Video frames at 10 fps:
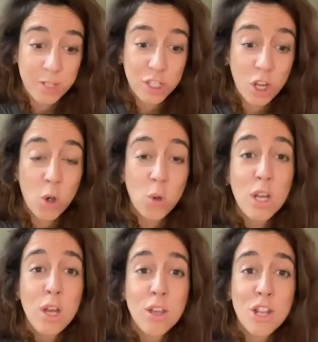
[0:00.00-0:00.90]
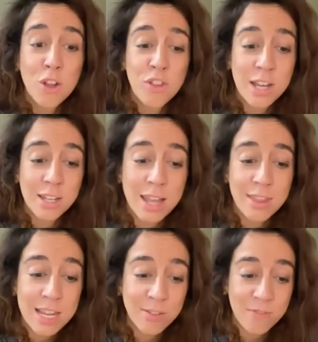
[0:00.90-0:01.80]
So
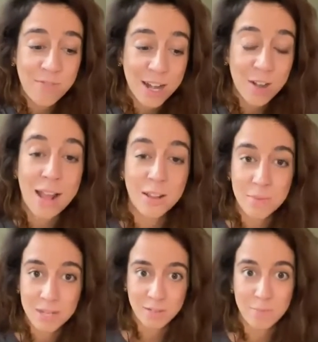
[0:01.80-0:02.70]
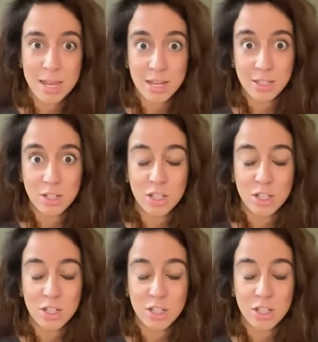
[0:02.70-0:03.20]
think of the fire element of being